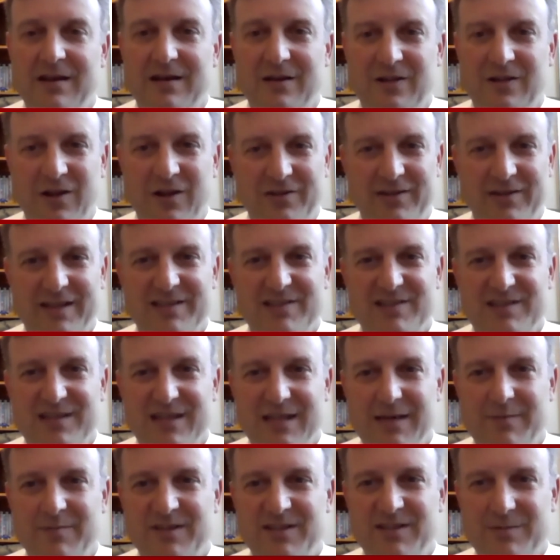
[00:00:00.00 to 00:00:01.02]
Along this
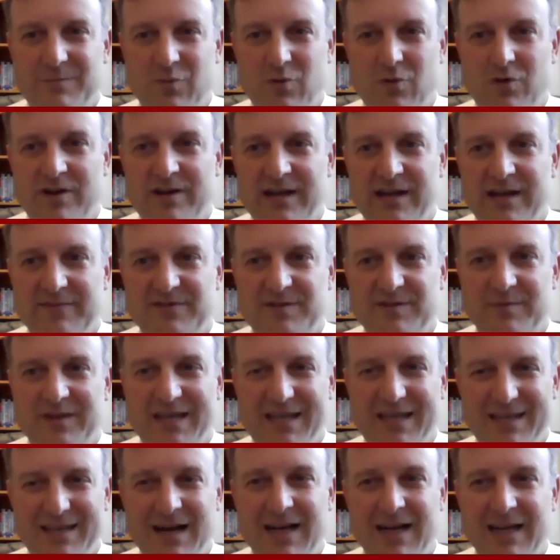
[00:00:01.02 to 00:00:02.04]
theme, it's important to have some
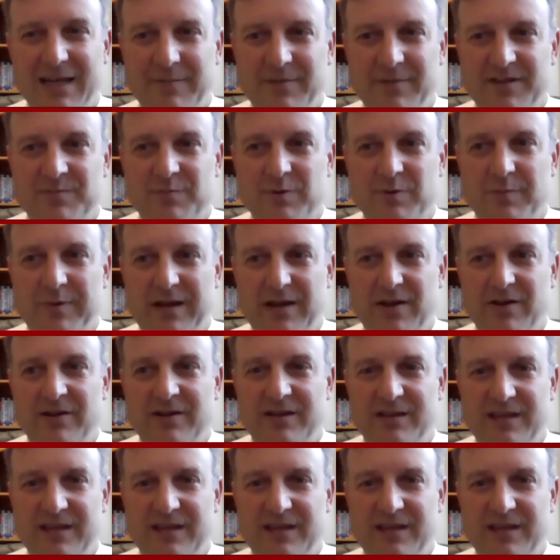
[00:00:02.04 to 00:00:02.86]
key documents prepared